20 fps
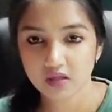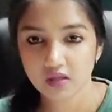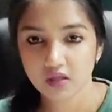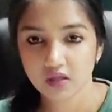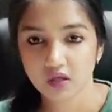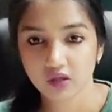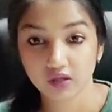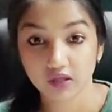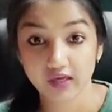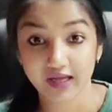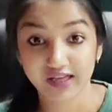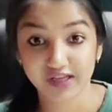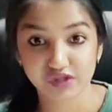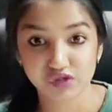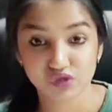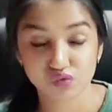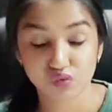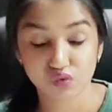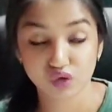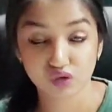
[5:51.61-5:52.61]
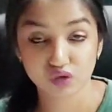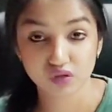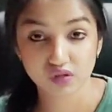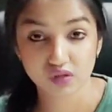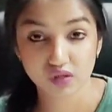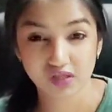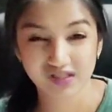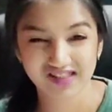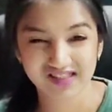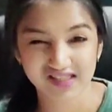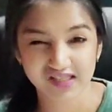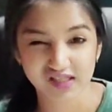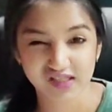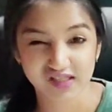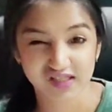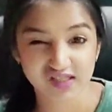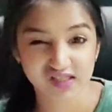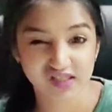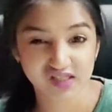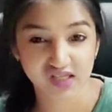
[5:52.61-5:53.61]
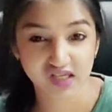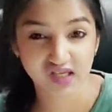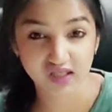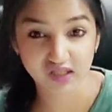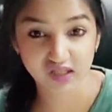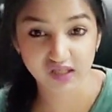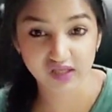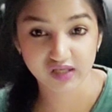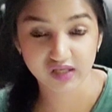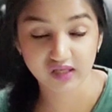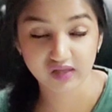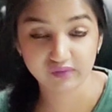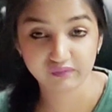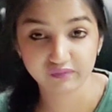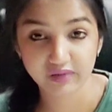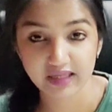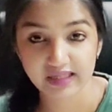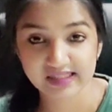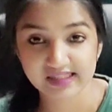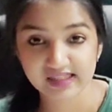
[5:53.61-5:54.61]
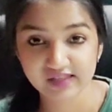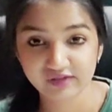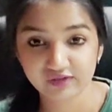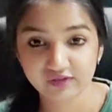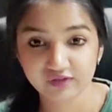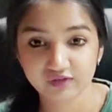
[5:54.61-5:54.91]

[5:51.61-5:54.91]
the Knight of Swords, it's a little impulsive.